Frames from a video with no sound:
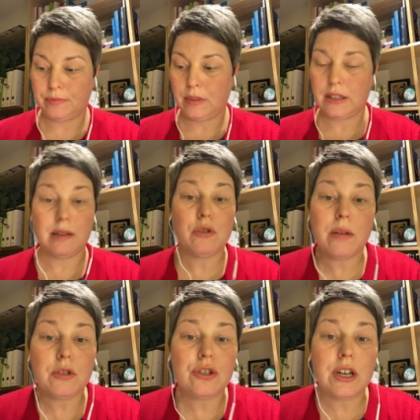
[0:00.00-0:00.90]

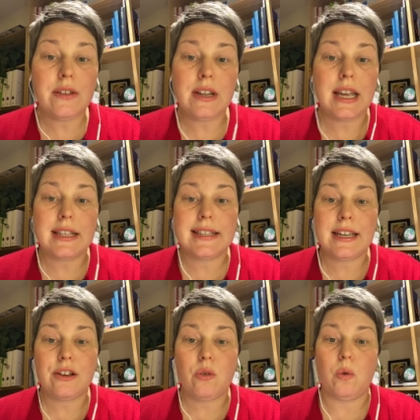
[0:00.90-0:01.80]
Sometimes you don't even get
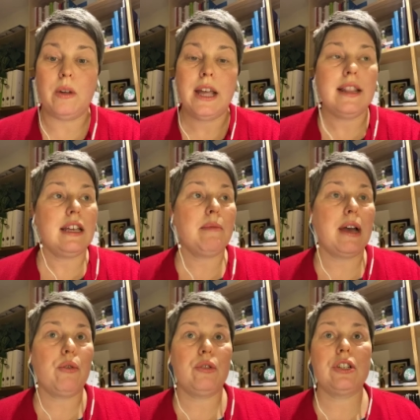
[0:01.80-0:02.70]
sick at all. Think
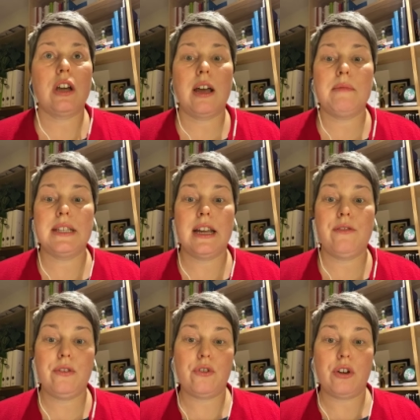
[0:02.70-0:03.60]
about all the times now
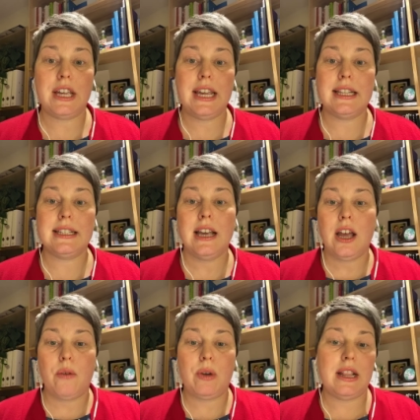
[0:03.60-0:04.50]
if you've got kids
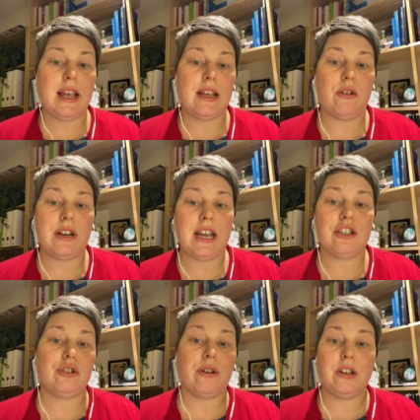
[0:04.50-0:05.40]
when they got
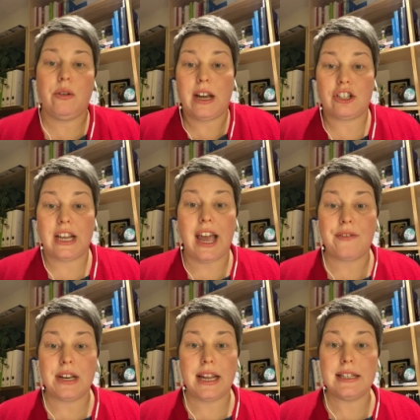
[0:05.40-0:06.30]
gastro and you actually
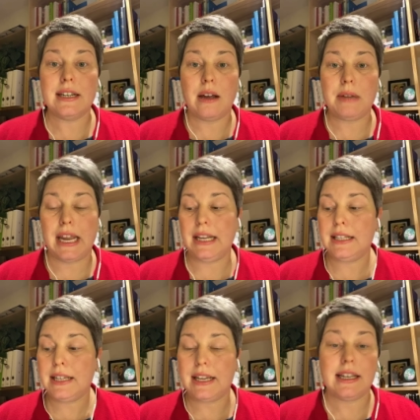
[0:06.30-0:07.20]
haven't ended up getting sick.